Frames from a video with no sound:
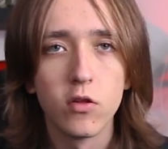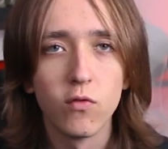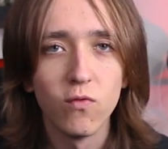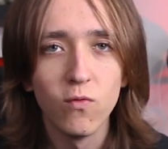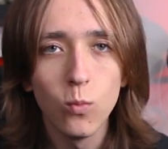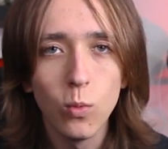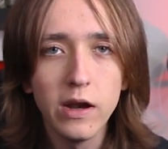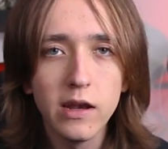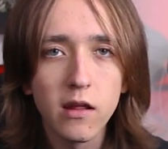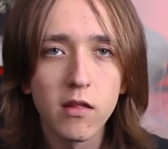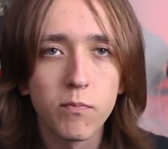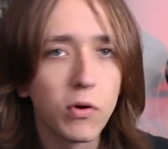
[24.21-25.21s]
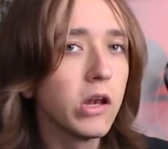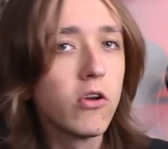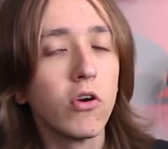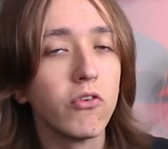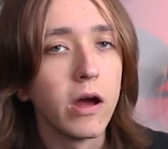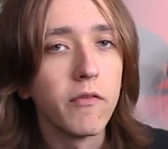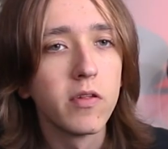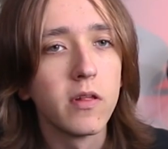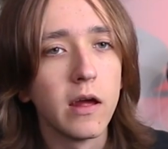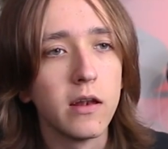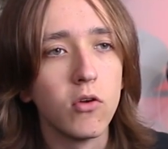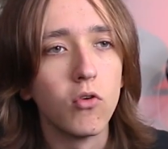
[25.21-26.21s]
So when this printer
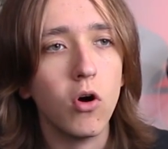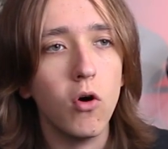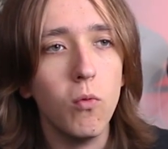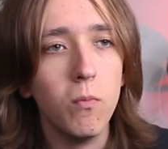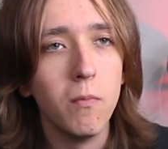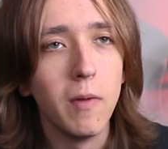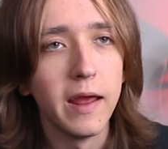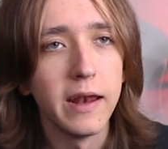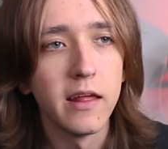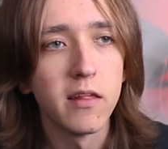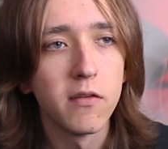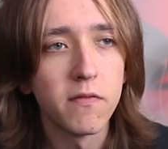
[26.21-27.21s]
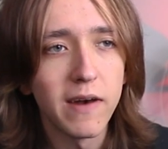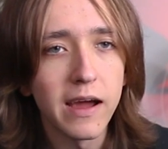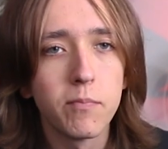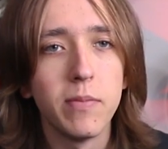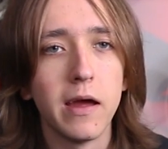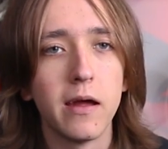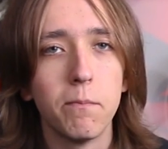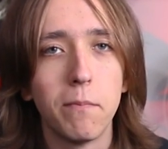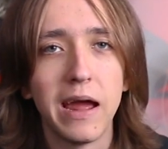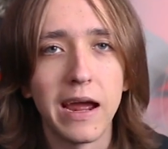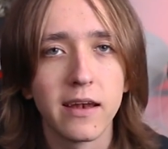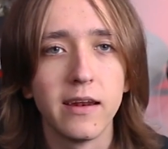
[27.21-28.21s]
arrives at your home, it is is
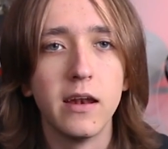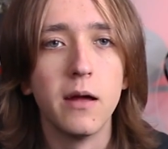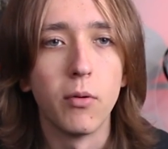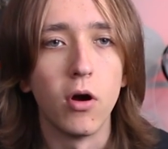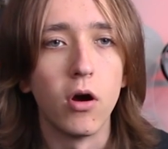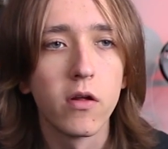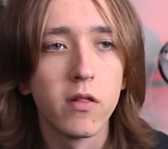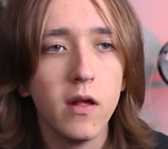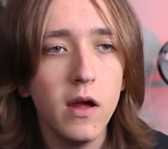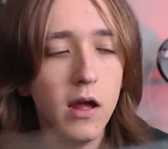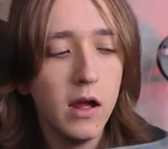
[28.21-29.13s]
packed in a box,